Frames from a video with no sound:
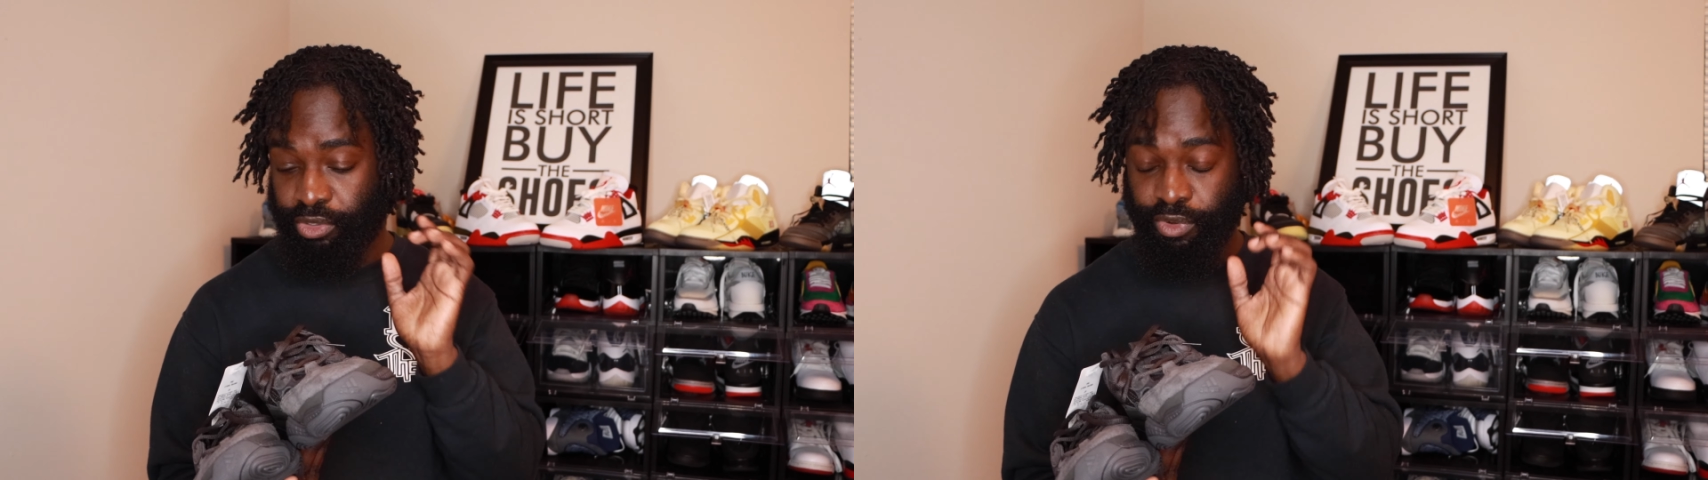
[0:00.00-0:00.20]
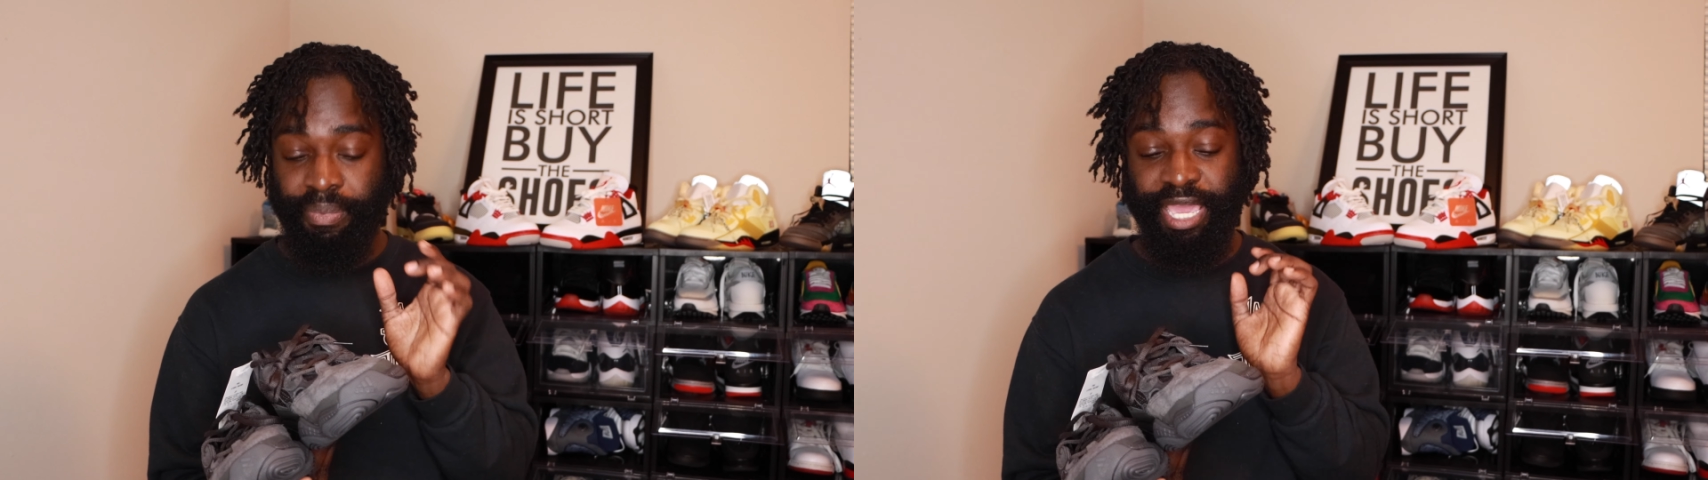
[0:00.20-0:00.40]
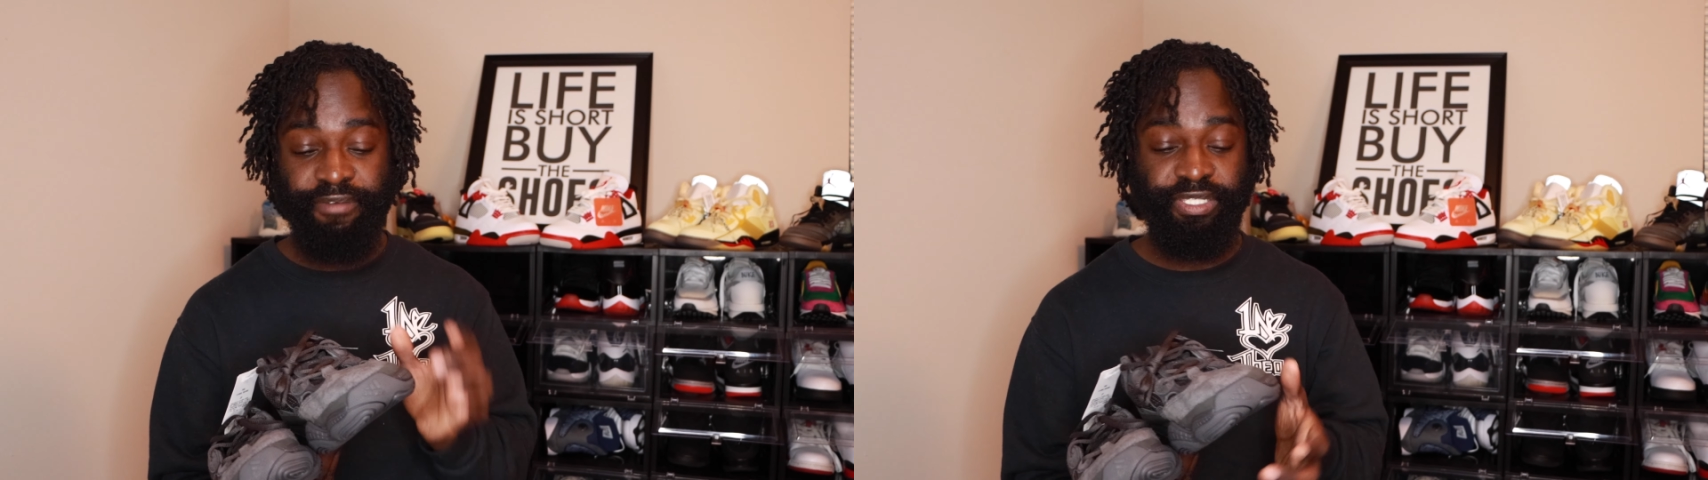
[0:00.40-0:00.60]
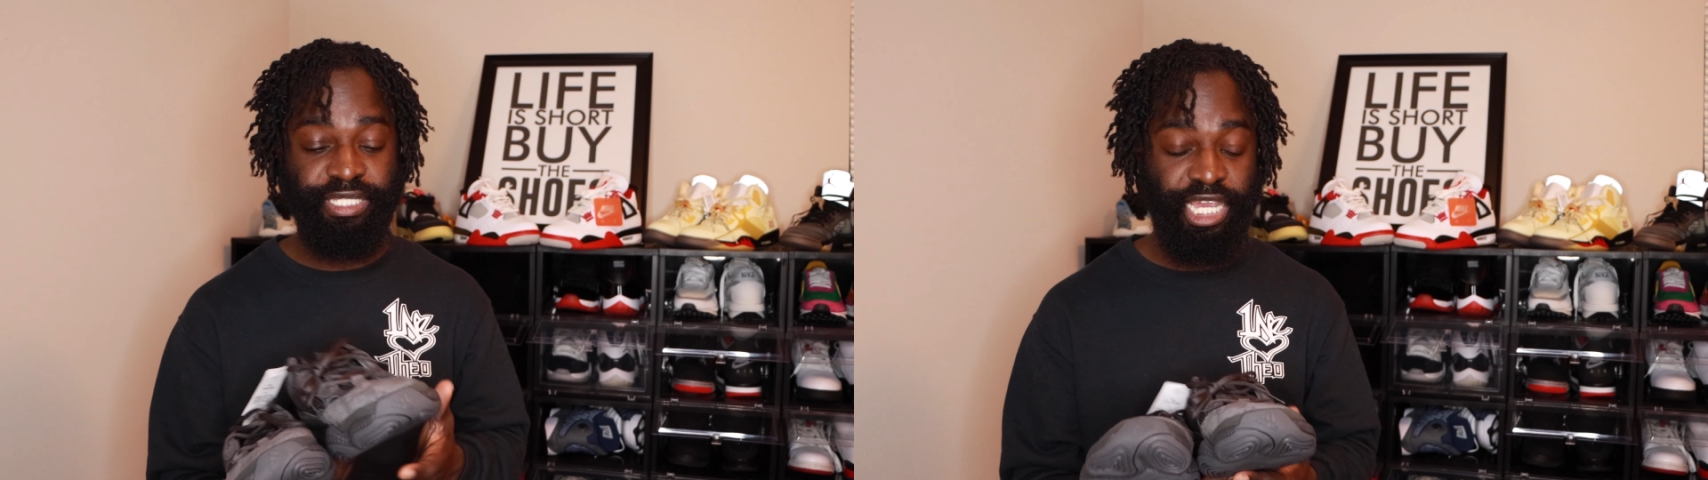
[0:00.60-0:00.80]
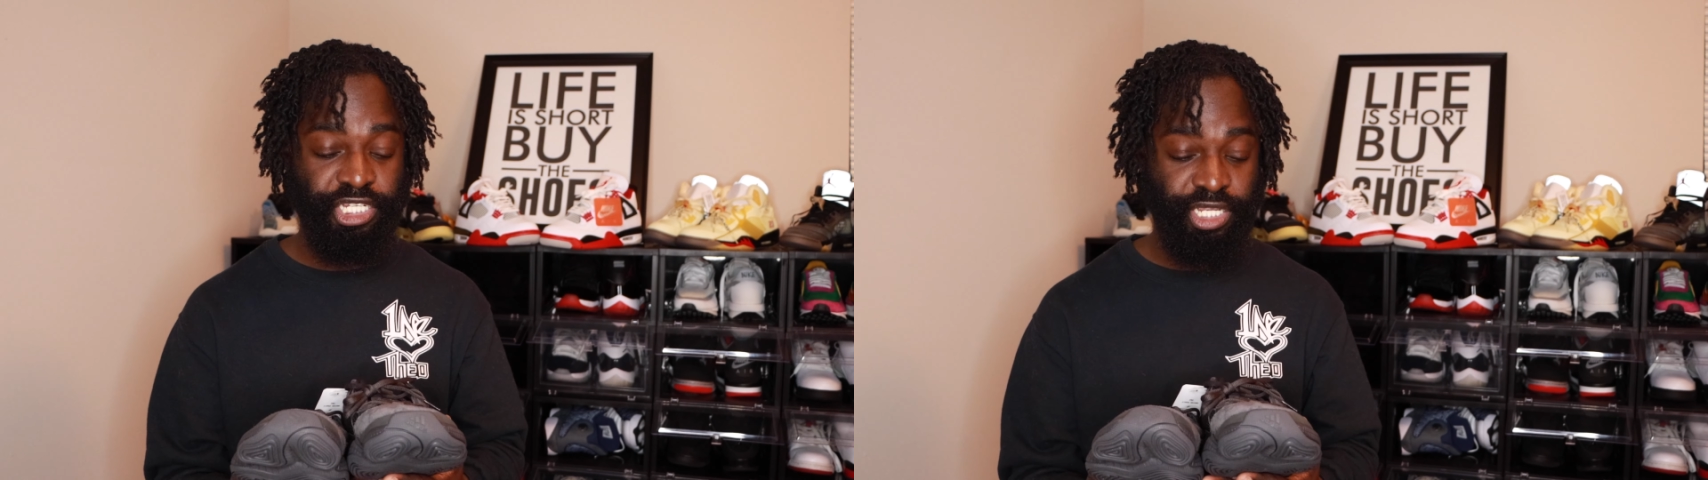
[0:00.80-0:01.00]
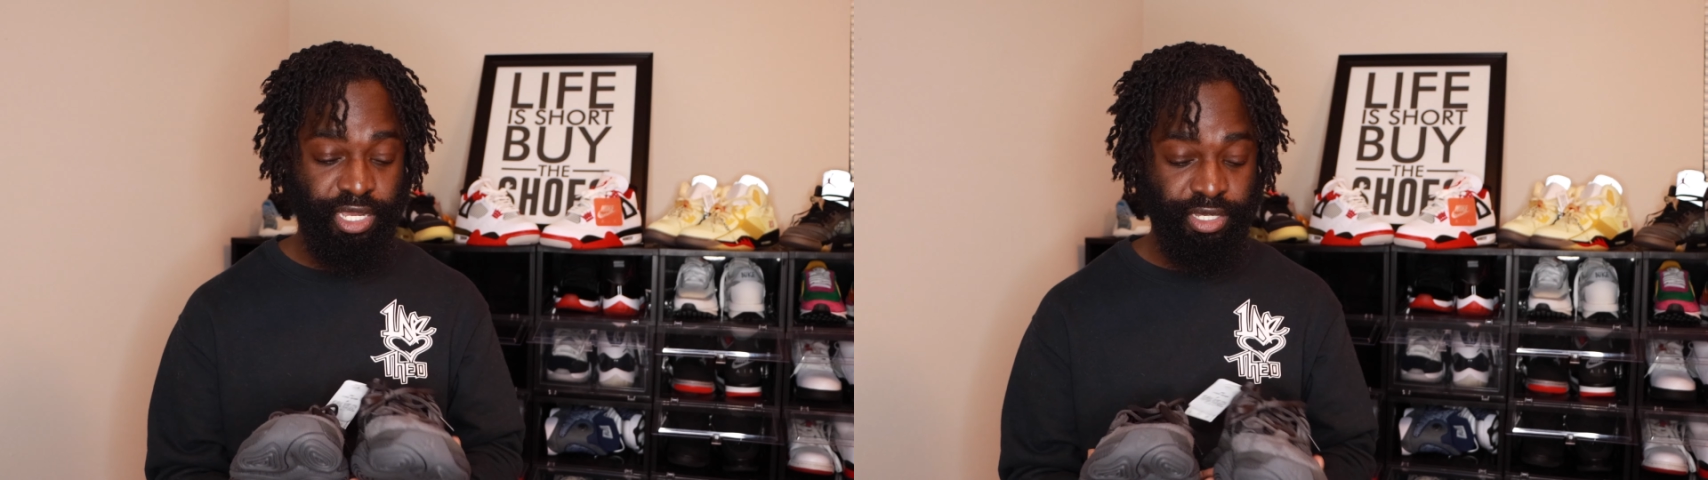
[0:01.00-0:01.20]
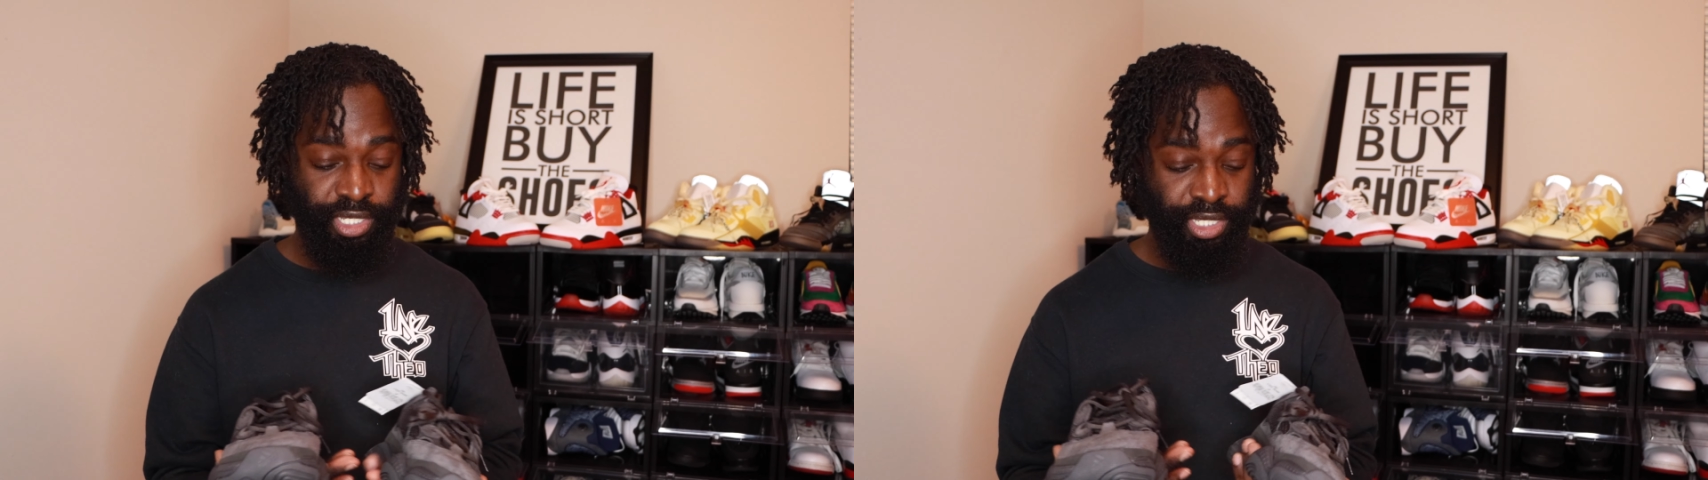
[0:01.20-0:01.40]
go up a half a size, y'all.